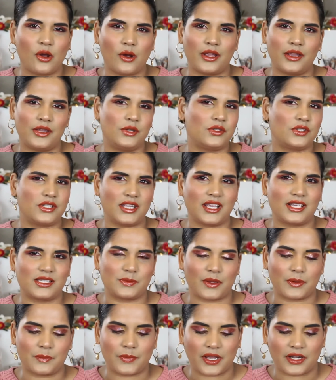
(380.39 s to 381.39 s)
I usually
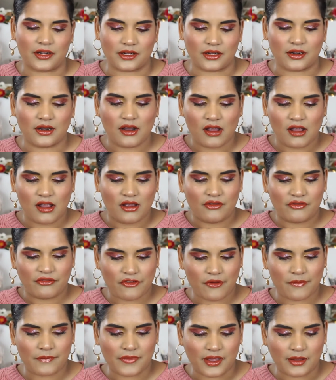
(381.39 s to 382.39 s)
expect better
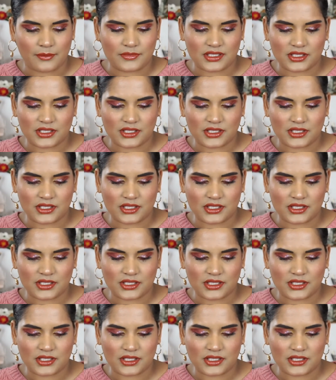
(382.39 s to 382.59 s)
from them.